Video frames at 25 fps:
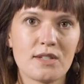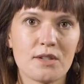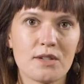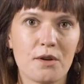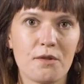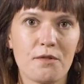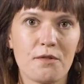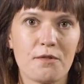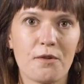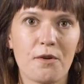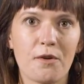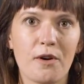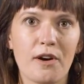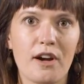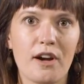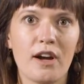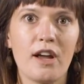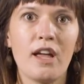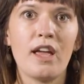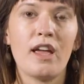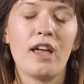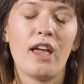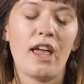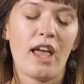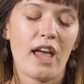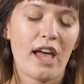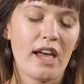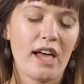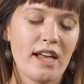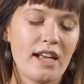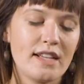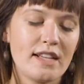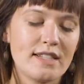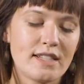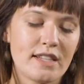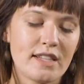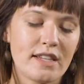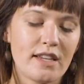So for
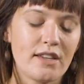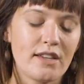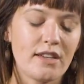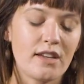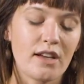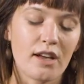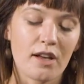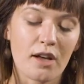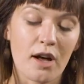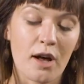AAC